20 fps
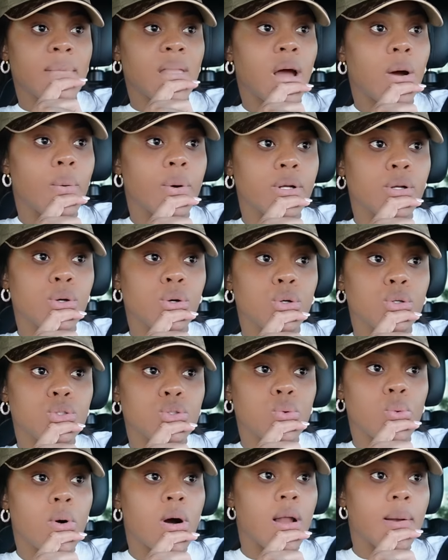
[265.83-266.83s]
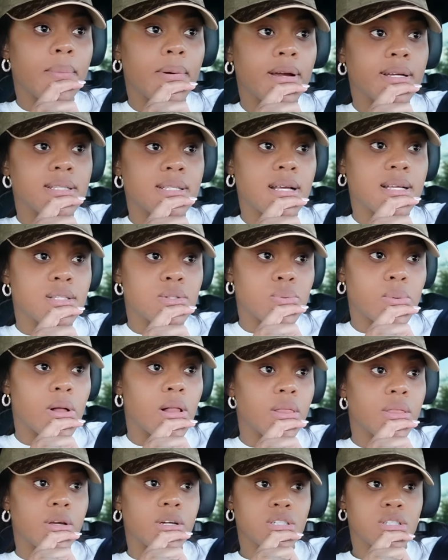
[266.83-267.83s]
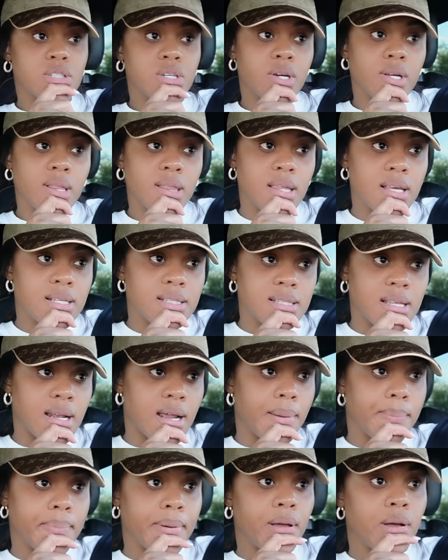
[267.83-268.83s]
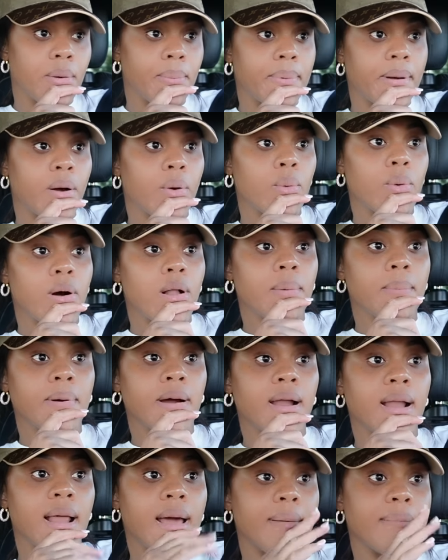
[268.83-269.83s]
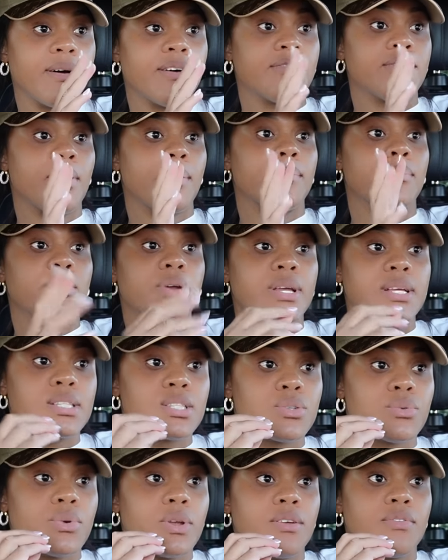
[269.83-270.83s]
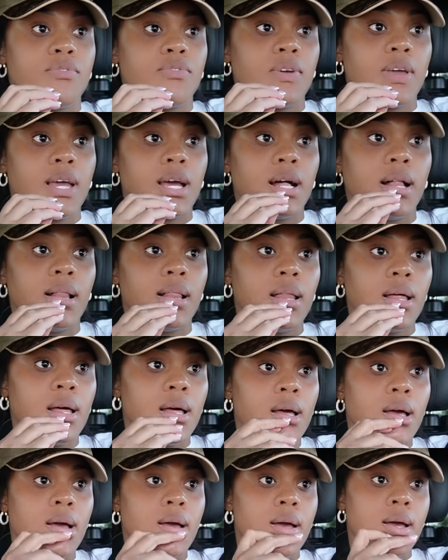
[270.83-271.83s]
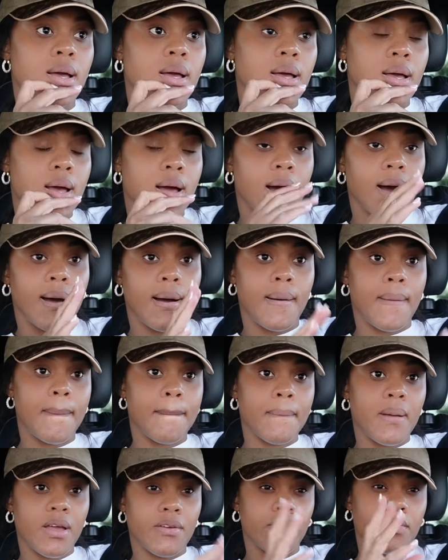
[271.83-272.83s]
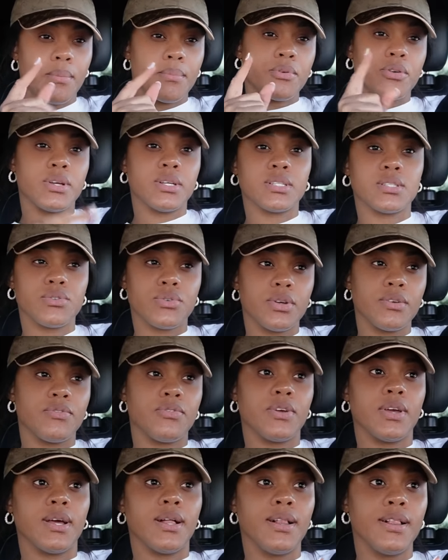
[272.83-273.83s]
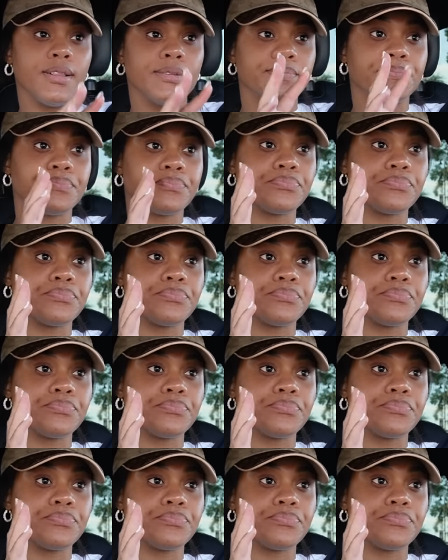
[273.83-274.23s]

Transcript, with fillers: I want to go to Walmart as well. There are certain things that I pick up at Walmart, like my Febreze refill, um, my Febreze refill,